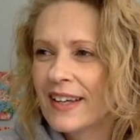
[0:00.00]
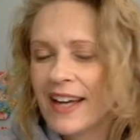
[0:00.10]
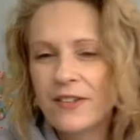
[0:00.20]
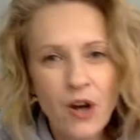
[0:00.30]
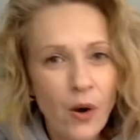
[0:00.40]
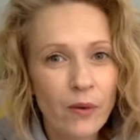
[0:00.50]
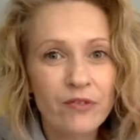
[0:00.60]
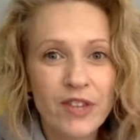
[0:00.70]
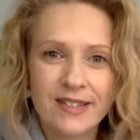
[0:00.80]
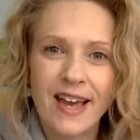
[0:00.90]
I don't know
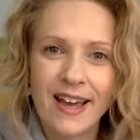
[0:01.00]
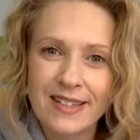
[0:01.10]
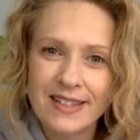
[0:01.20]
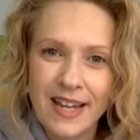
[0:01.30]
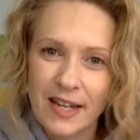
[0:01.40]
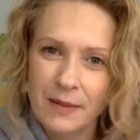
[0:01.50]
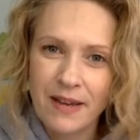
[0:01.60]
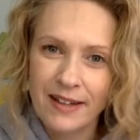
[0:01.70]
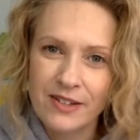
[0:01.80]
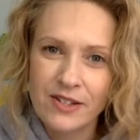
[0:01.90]
if this has a name,
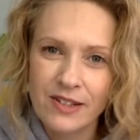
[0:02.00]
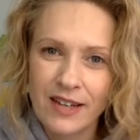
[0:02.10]
actually.